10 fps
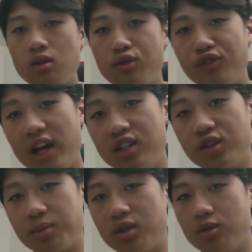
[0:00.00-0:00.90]

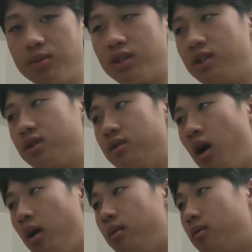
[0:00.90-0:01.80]
Flagship cubes is
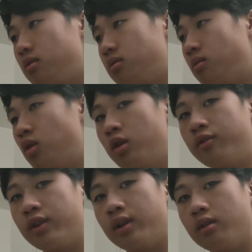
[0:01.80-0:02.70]
not more
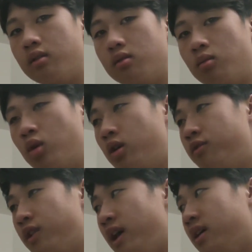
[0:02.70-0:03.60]
of
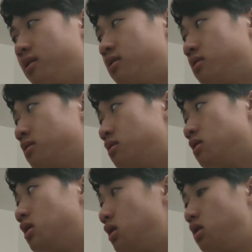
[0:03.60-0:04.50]
like
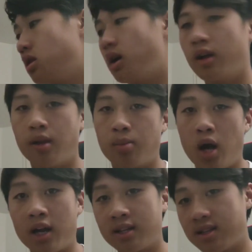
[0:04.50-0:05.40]
the
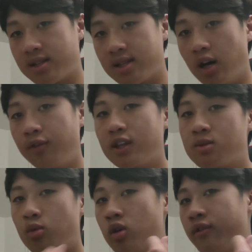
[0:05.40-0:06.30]
product itself. It's
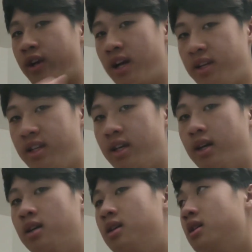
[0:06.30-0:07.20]
more of an idea.
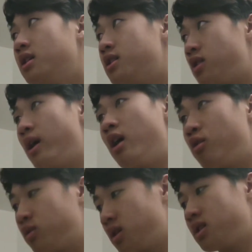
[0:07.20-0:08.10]
So how
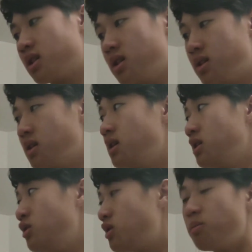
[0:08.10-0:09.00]
it works is
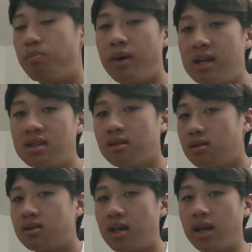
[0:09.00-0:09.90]
you can
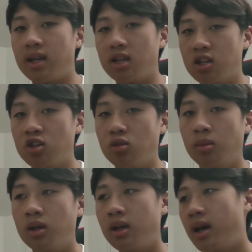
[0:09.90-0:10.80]
basically take any cube,
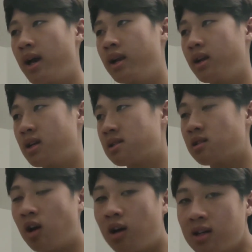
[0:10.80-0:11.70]
and as
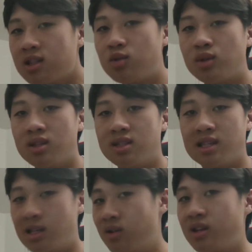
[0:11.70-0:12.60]
long as you
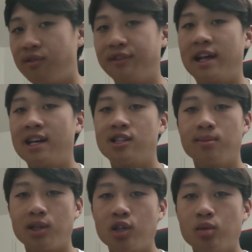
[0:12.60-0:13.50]
consider it a flagship
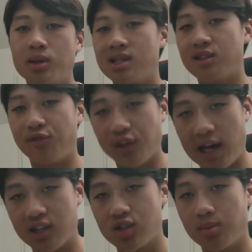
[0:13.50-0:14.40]
cube, it's a
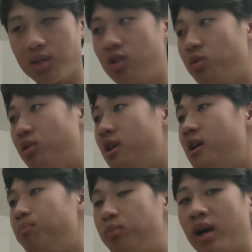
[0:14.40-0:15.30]
flagship cube.
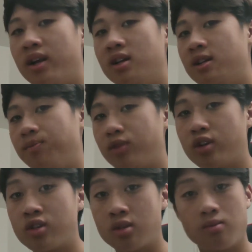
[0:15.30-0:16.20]
But
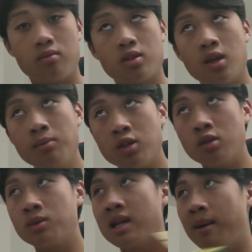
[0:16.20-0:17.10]
there's some
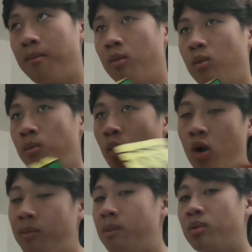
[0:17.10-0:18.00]
cubes that
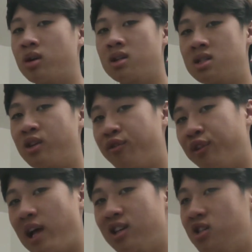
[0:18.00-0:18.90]
more people consider
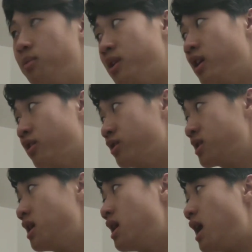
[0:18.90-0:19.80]
flagship than others.
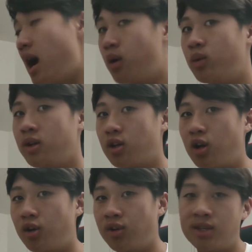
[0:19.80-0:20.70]
I wouldn't
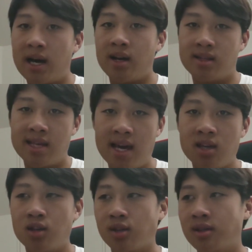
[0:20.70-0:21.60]
call the Dian
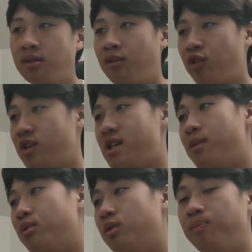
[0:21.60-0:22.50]
Tangyuan, for
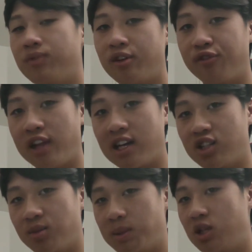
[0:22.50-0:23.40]
example, a
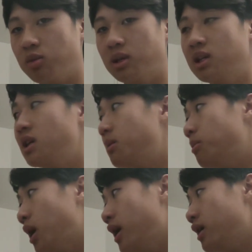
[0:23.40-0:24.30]
flagship cube,
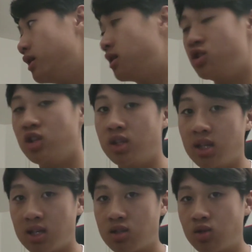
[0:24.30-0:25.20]
but the
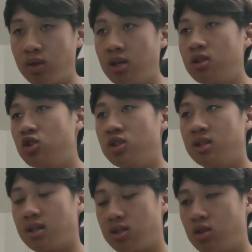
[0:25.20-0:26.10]
GTS 3,
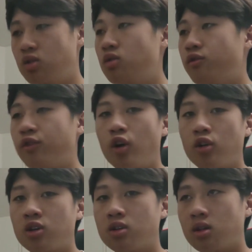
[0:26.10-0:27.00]
GTS 2, Bulk,
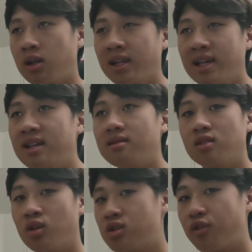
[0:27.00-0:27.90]
Elite,
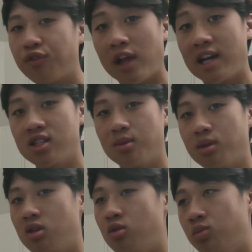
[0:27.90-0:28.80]
those are flagship
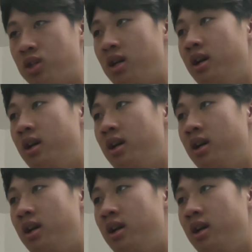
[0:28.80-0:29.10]
cubes.